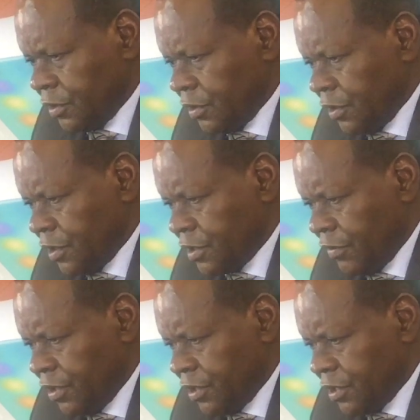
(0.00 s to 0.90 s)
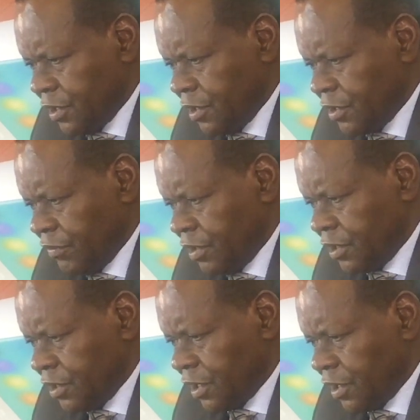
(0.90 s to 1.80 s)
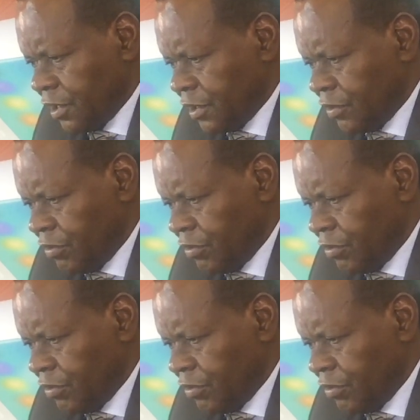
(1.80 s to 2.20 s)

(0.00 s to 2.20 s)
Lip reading: in the 70s, early 70s, I think you